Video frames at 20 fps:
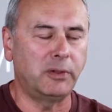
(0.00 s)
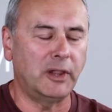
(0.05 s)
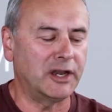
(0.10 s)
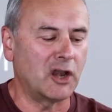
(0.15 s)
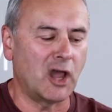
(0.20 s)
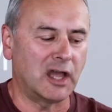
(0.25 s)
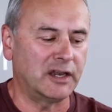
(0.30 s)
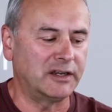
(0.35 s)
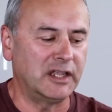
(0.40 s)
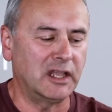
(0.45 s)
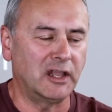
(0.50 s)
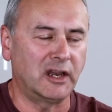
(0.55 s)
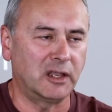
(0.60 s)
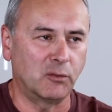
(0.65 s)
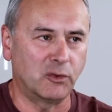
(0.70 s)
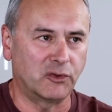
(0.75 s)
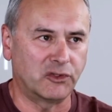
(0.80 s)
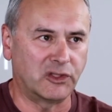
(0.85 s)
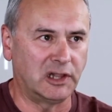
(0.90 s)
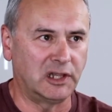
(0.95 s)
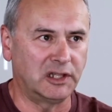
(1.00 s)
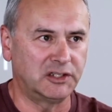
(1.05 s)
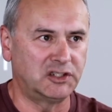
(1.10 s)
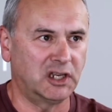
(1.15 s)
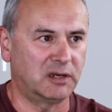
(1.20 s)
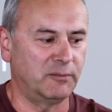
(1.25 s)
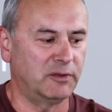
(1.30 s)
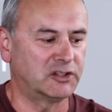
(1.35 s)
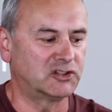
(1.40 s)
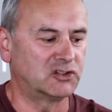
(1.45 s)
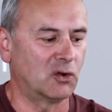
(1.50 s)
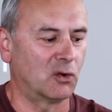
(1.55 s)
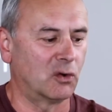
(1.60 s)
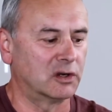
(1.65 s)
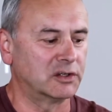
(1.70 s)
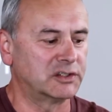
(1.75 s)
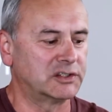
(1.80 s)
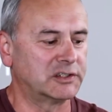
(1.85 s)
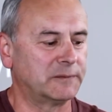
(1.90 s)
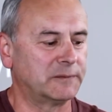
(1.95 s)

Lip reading: not dealing with a legitimate source.